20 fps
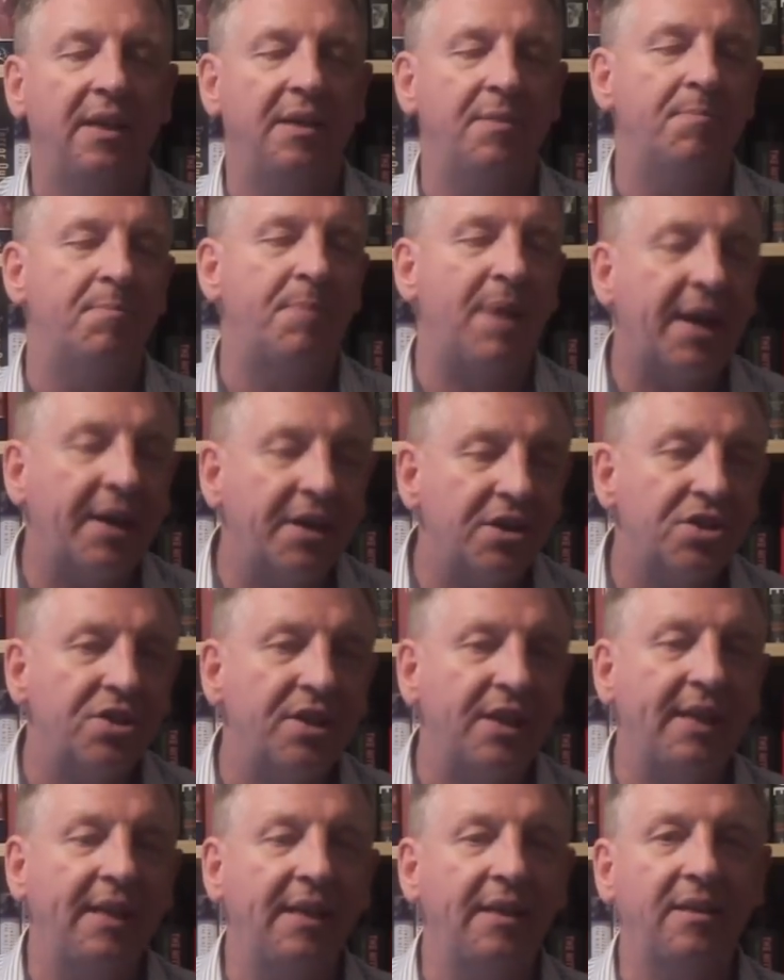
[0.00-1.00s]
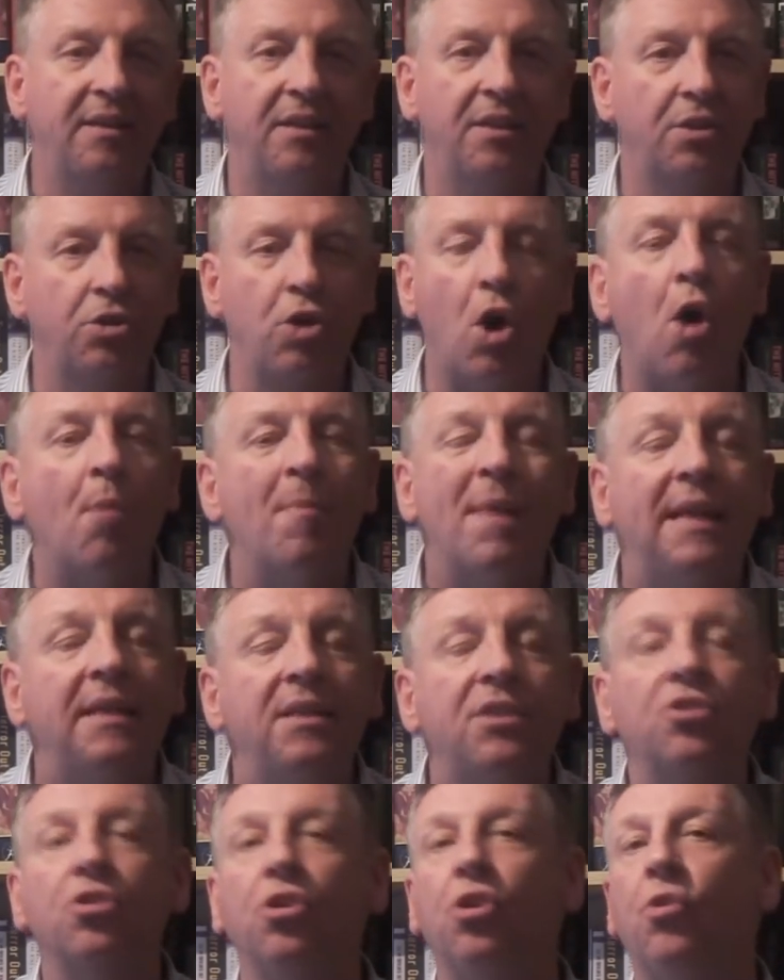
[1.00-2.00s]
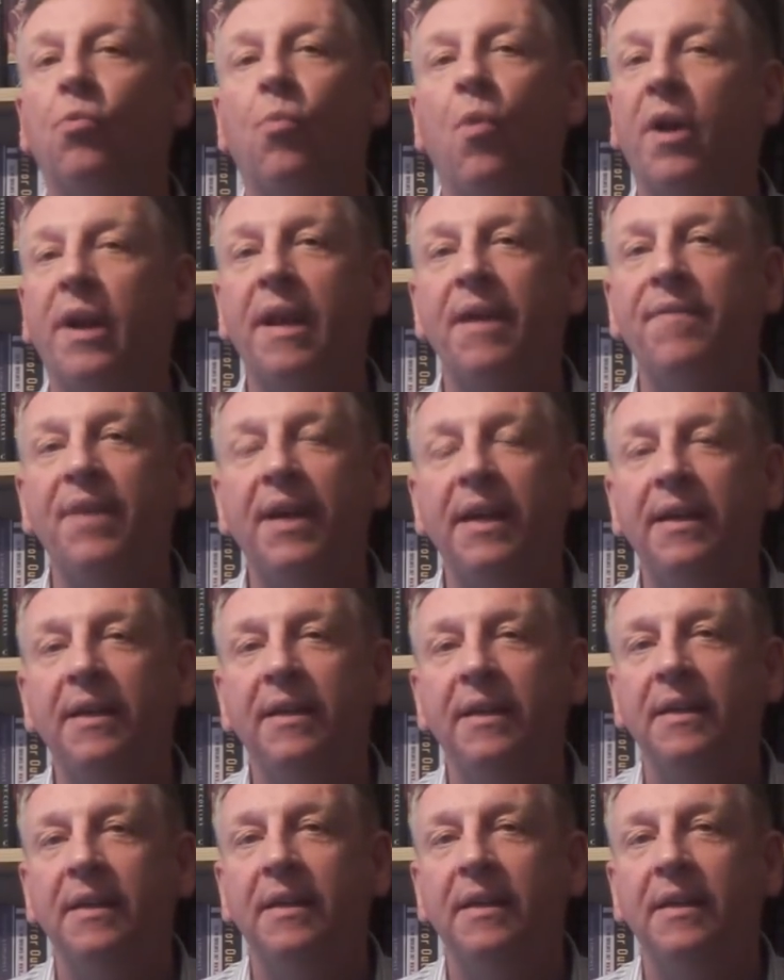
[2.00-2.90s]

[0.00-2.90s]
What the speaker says: embarrassing comments or whatever.